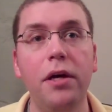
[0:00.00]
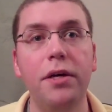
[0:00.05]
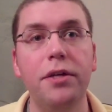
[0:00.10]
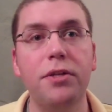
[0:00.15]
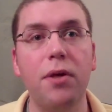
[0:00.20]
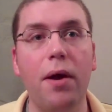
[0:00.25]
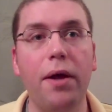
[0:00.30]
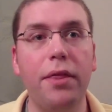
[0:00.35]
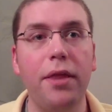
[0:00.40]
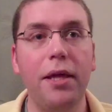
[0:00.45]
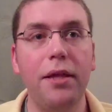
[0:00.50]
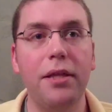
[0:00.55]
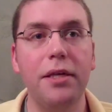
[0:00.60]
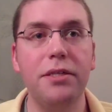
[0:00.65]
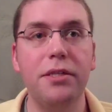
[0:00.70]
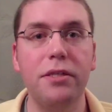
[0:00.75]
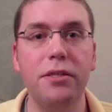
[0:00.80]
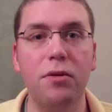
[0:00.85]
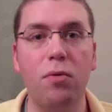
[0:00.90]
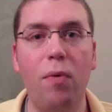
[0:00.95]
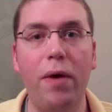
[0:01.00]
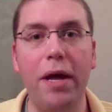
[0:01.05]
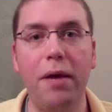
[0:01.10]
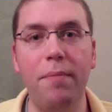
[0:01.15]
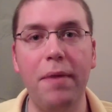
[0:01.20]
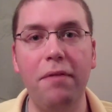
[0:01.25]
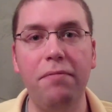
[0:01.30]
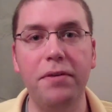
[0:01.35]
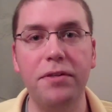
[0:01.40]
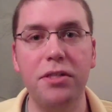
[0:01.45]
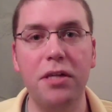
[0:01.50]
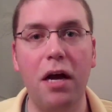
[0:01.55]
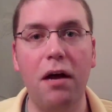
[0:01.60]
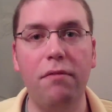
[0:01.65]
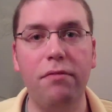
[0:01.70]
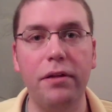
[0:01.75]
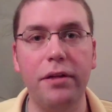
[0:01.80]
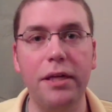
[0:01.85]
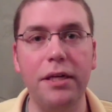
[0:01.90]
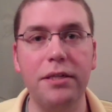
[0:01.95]
So I think this is a way
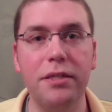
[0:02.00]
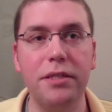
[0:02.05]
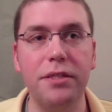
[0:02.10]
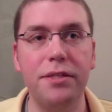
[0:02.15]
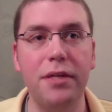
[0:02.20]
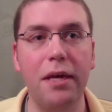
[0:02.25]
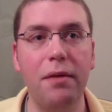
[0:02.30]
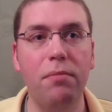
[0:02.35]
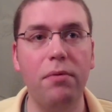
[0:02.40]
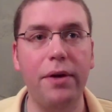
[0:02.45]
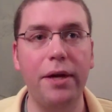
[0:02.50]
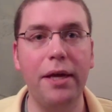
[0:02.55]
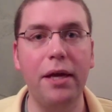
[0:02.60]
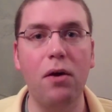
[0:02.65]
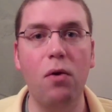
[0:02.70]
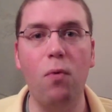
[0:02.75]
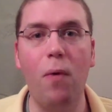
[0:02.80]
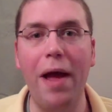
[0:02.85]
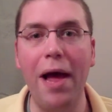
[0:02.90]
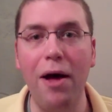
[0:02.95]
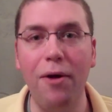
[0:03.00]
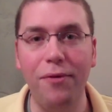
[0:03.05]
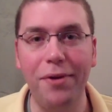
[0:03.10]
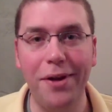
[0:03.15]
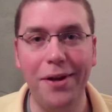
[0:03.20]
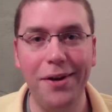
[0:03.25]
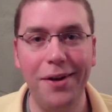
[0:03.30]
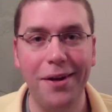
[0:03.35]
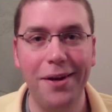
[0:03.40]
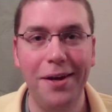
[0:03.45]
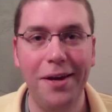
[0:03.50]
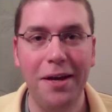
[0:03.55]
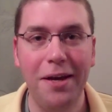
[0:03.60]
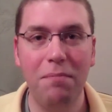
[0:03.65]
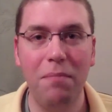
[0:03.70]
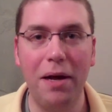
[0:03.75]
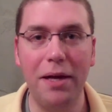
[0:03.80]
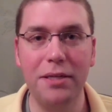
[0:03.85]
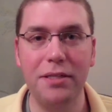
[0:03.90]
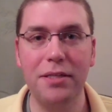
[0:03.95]
Mephistopheles is able to get around it
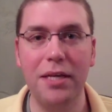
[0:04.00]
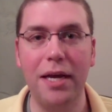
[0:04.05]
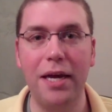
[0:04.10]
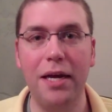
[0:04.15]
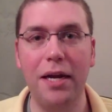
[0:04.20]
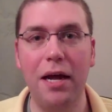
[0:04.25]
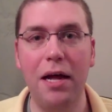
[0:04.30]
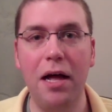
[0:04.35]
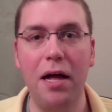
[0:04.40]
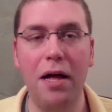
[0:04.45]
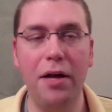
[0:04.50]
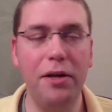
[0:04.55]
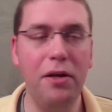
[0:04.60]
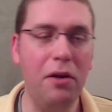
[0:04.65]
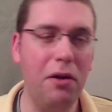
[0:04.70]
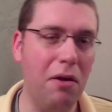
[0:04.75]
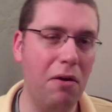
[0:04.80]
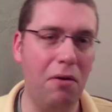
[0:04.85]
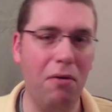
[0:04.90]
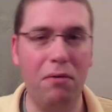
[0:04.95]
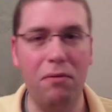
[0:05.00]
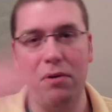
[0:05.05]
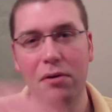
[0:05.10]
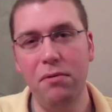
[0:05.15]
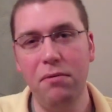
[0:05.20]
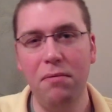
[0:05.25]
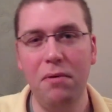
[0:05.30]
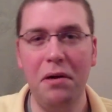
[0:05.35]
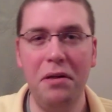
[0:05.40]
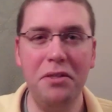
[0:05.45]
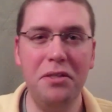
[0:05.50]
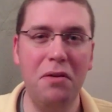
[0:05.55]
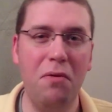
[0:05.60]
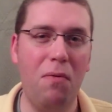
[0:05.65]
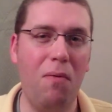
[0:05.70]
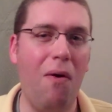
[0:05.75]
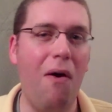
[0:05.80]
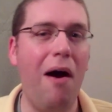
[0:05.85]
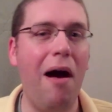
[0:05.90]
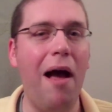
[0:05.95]
by saying, ah, you know, who wants a
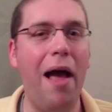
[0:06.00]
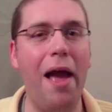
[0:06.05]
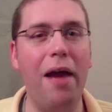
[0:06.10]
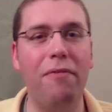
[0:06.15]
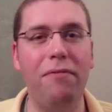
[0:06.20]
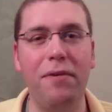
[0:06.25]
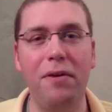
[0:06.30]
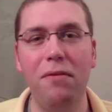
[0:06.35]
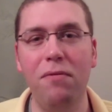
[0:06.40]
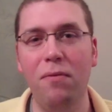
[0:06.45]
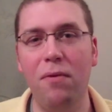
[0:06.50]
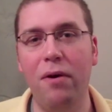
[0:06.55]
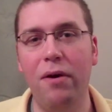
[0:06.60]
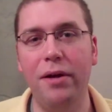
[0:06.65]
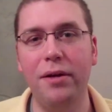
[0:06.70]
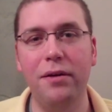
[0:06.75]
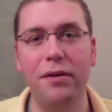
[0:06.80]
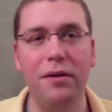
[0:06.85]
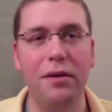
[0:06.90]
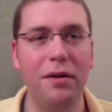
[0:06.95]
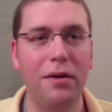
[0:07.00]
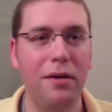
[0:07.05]
wife? You want.